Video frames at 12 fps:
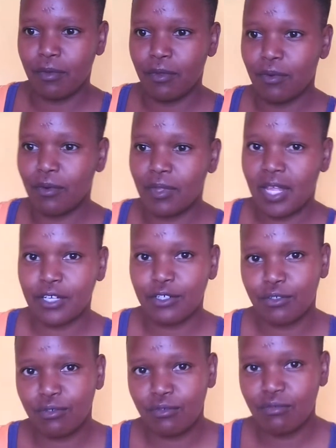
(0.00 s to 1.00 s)
the
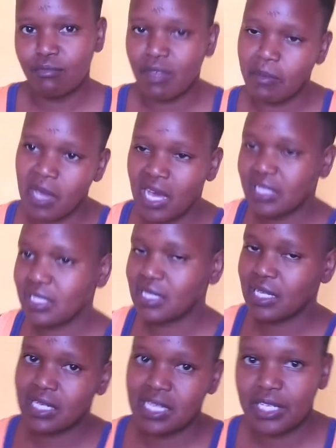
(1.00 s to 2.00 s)
shoe maybe has
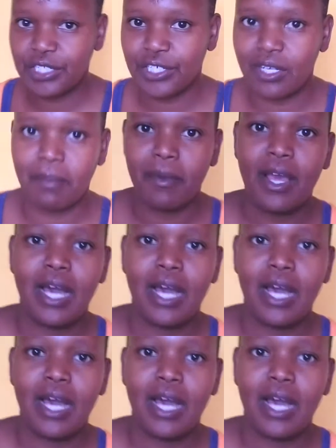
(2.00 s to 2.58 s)
a certain shape,